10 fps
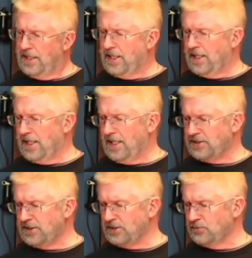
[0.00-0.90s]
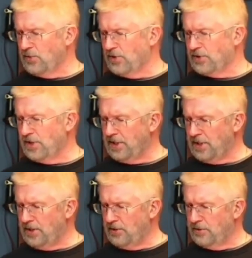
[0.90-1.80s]
And I guess it's marked on
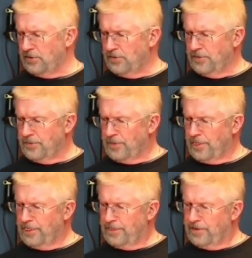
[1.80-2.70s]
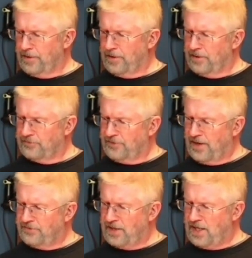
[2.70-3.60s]
there
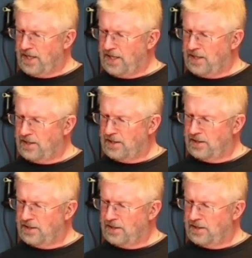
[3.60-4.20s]
5K,